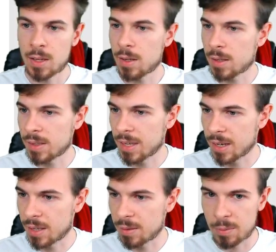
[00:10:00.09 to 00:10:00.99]

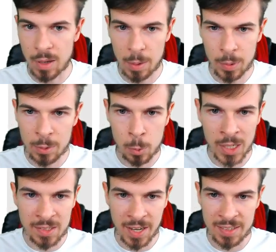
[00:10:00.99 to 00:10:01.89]
Then I want to
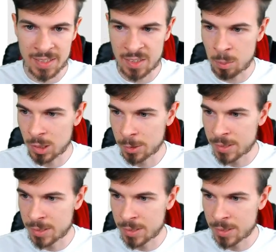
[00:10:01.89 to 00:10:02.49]
resize this blue thing,